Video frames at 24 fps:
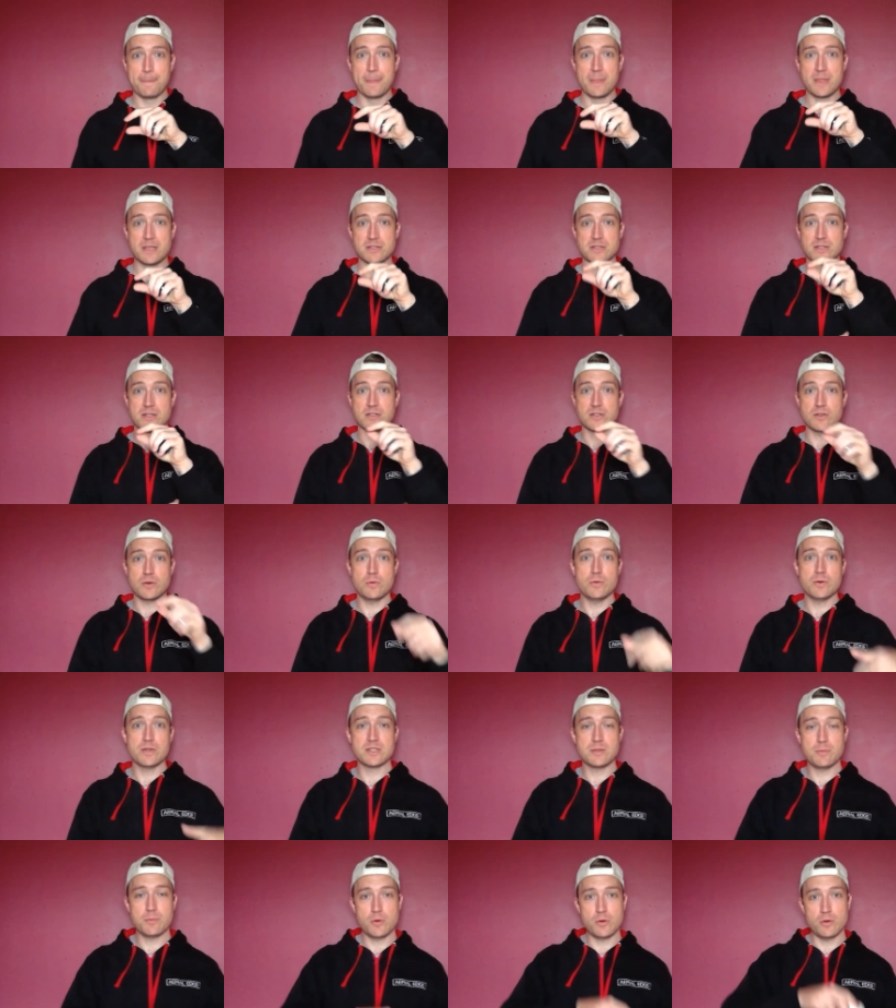So there's always
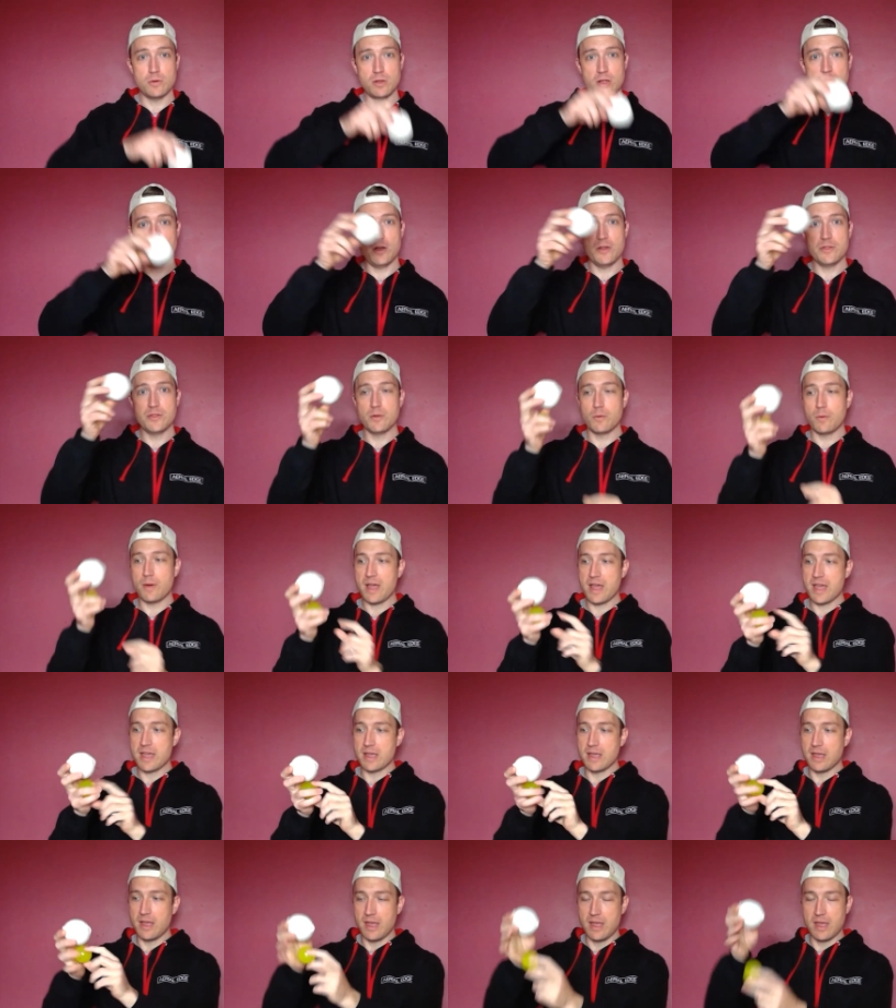a ball on the
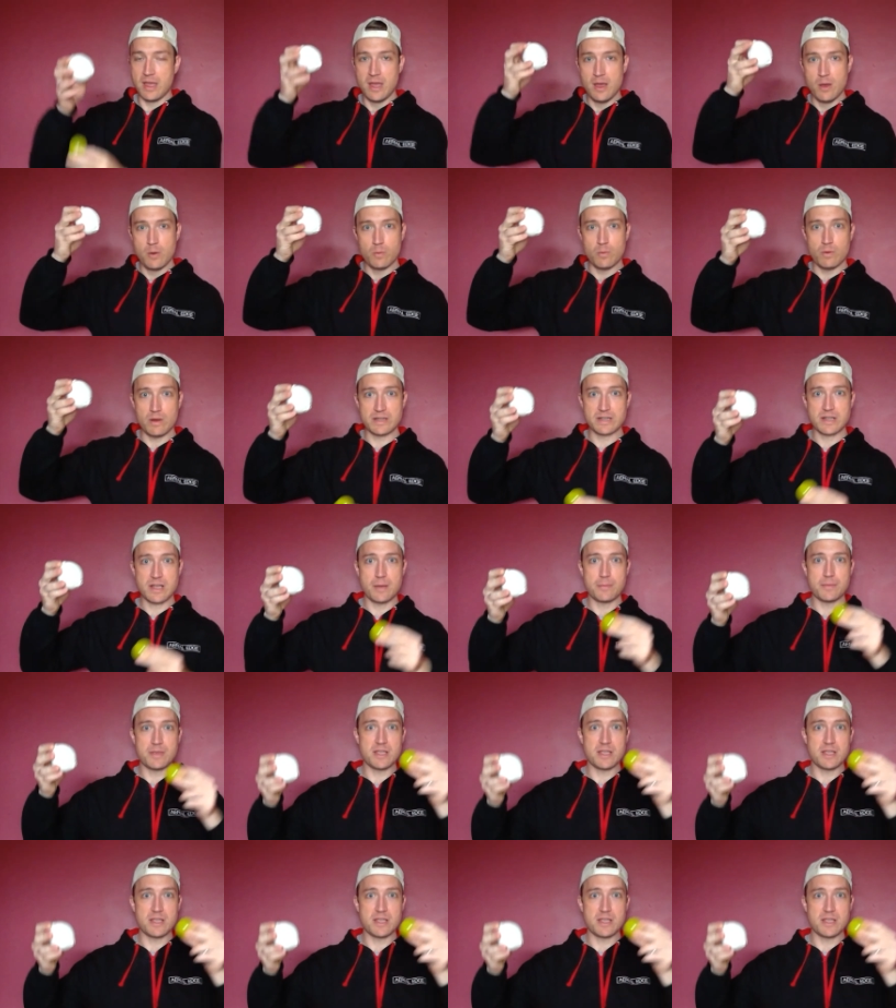way, one coming